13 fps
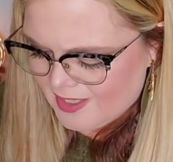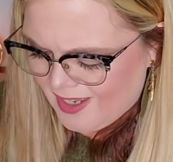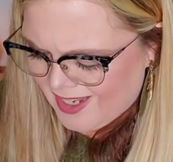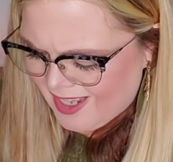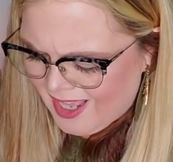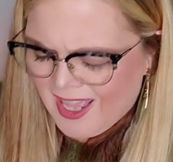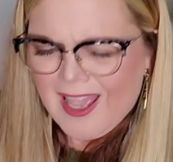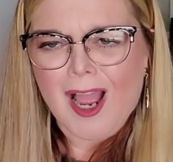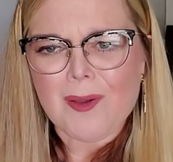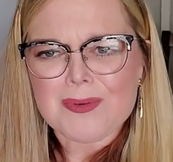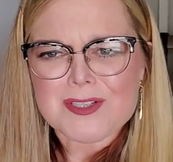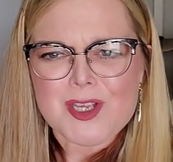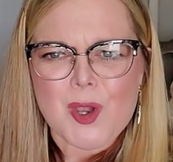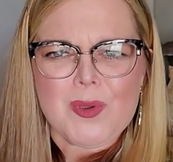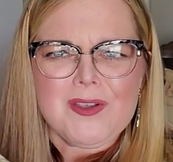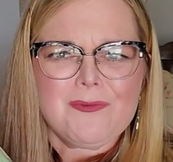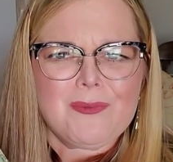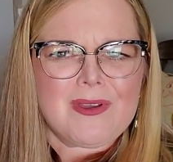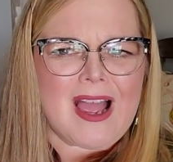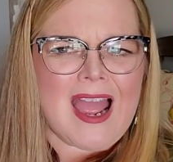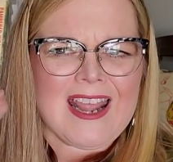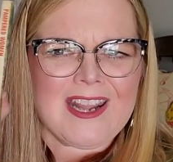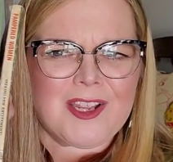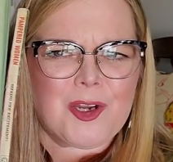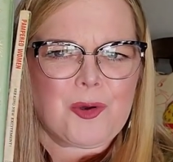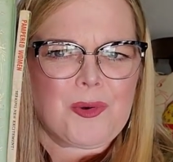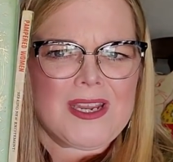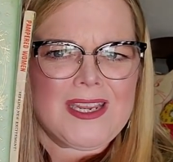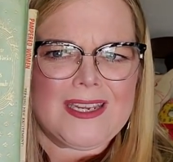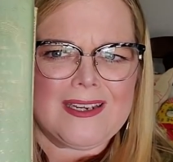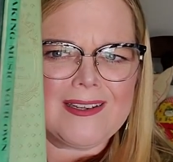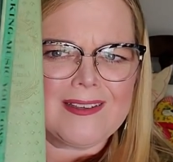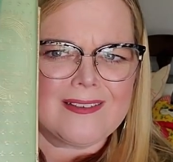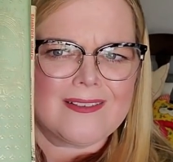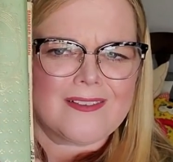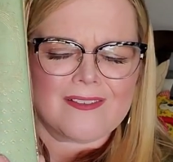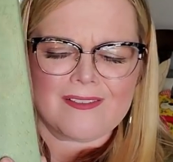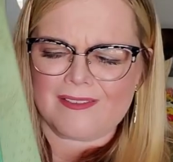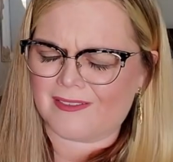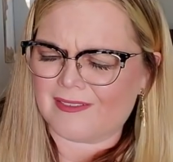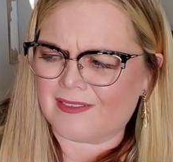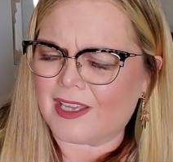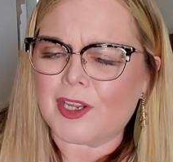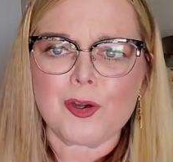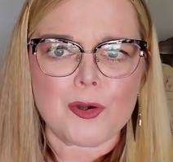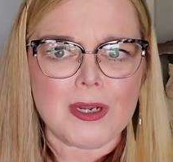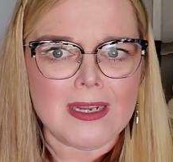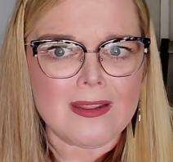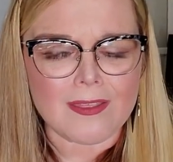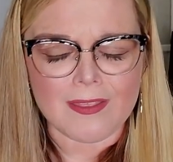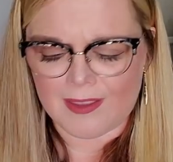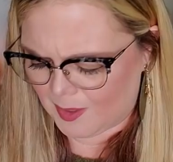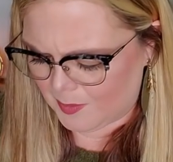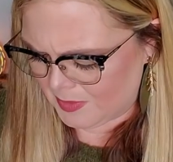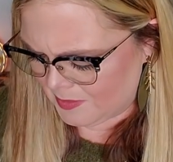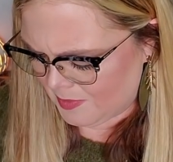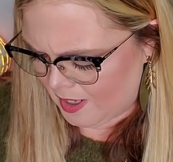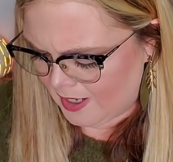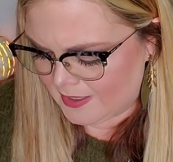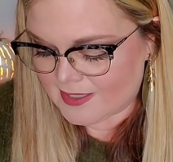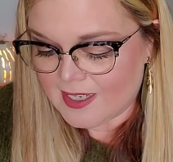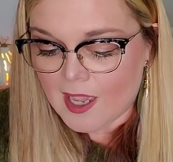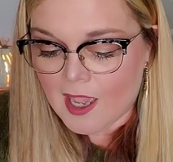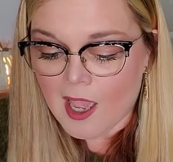I, I was going, I had a green, a green theme in mind.